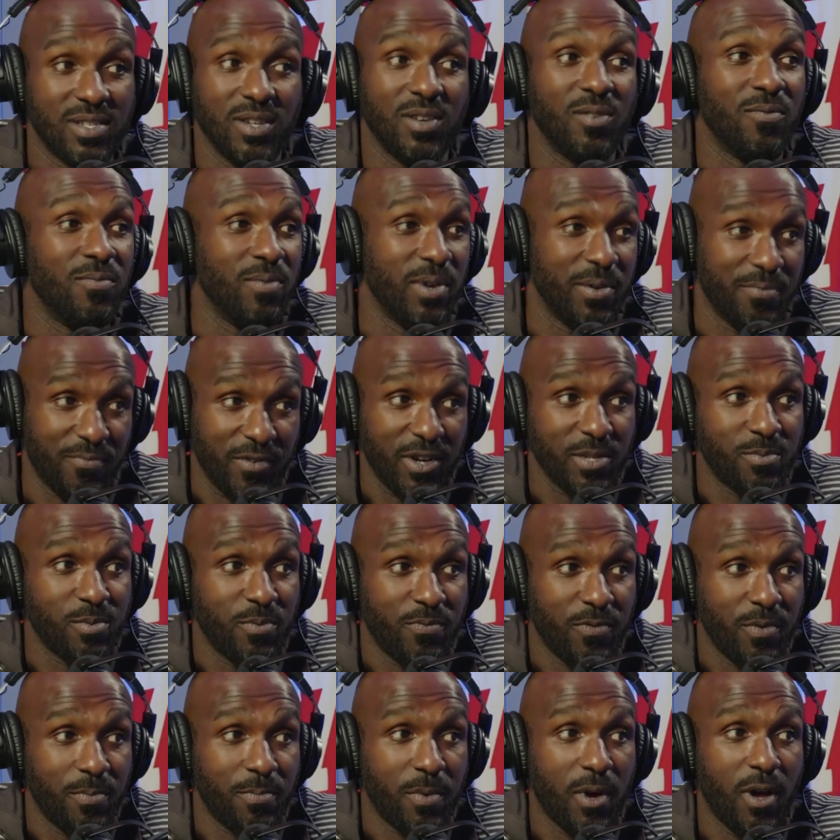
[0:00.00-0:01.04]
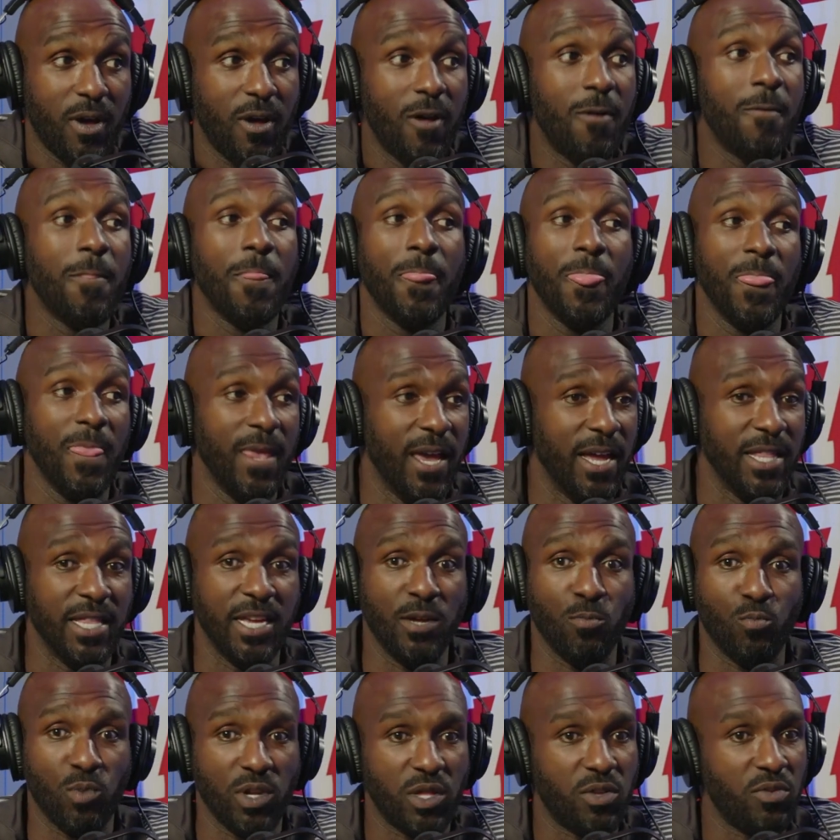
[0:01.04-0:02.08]
So I played freshman football and
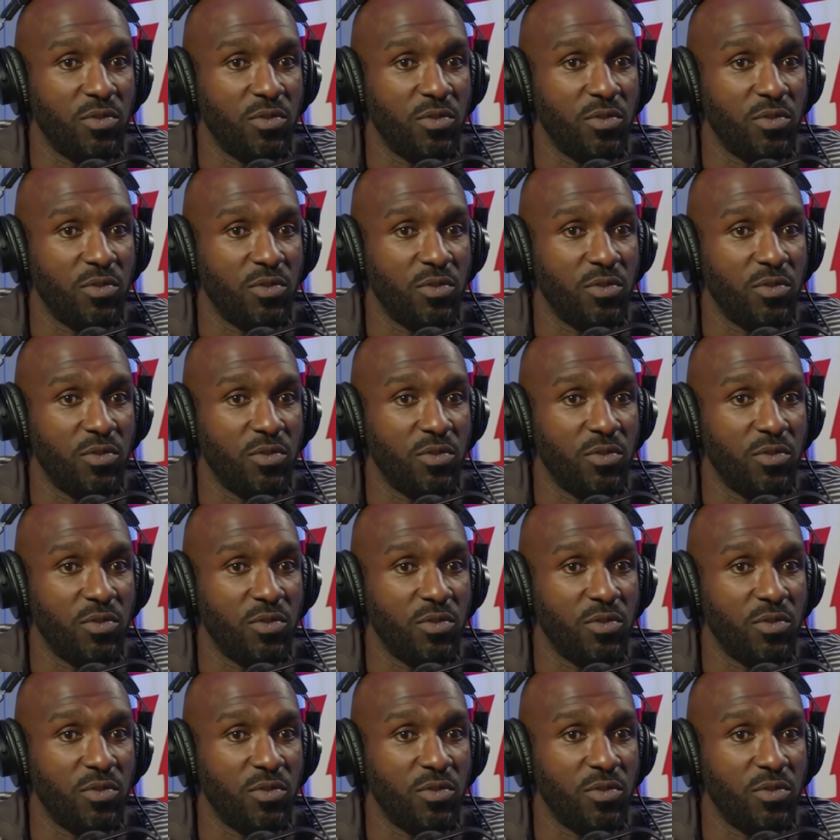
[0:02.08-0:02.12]
then went